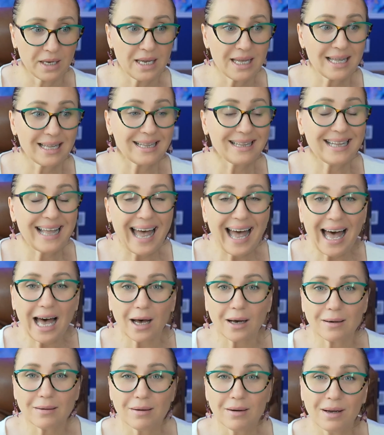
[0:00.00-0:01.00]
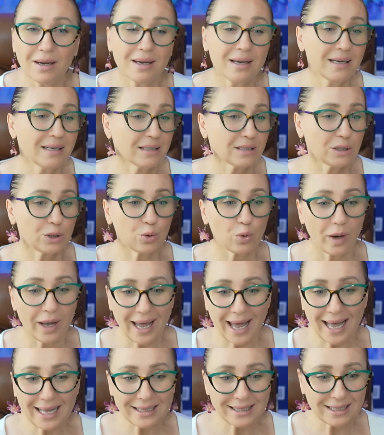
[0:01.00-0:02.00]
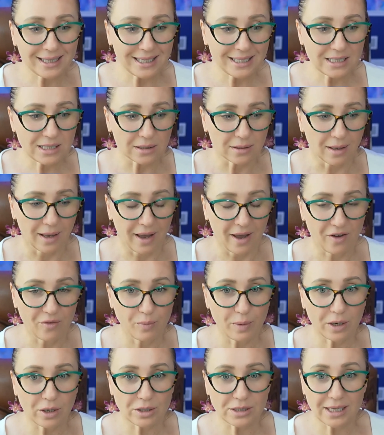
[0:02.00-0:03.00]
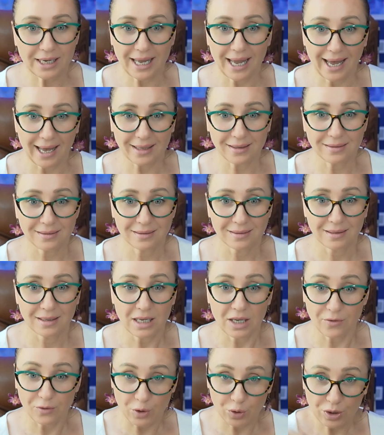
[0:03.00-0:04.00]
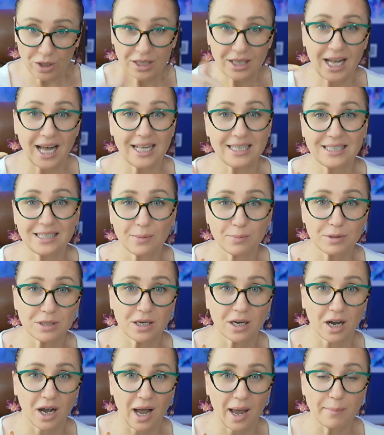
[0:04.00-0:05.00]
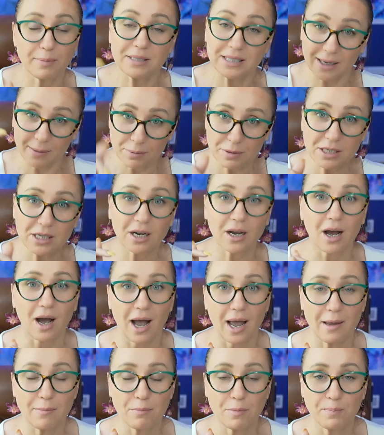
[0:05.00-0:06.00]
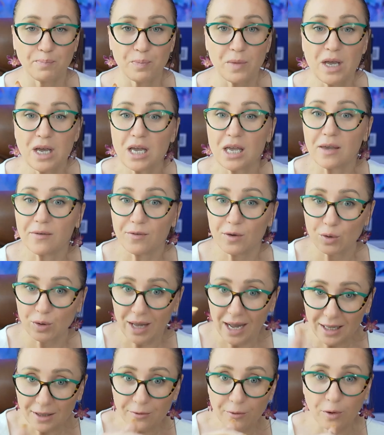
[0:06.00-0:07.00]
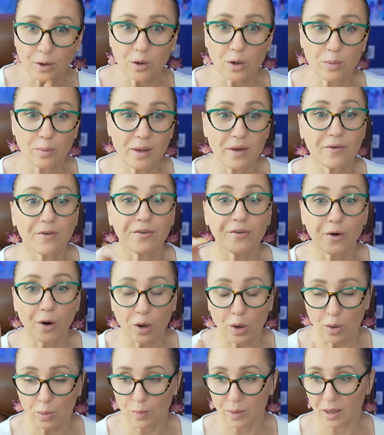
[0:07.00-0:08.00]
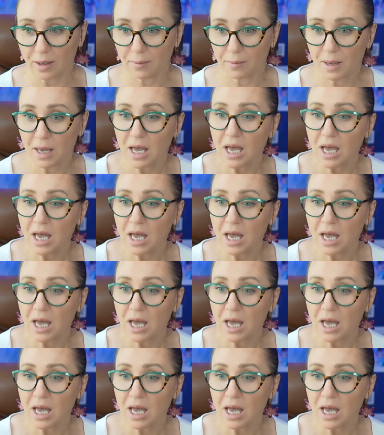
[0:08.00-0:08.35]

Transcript: Now, to end this live, because again, if you did not subscribe, subscribe. If you not follow me, follow me.